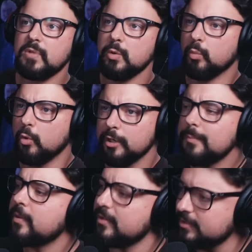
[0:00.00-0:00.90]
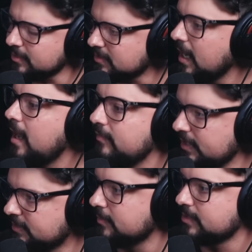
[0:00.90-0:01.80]
Warner Brothers is
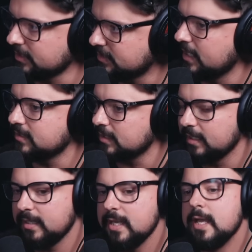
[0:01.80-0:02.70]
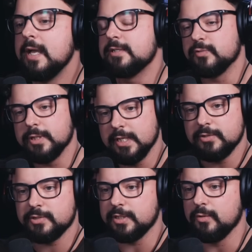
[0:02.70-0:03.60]
having some success lately. It's really
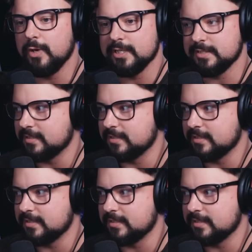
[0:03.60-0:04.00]
interesting to watch this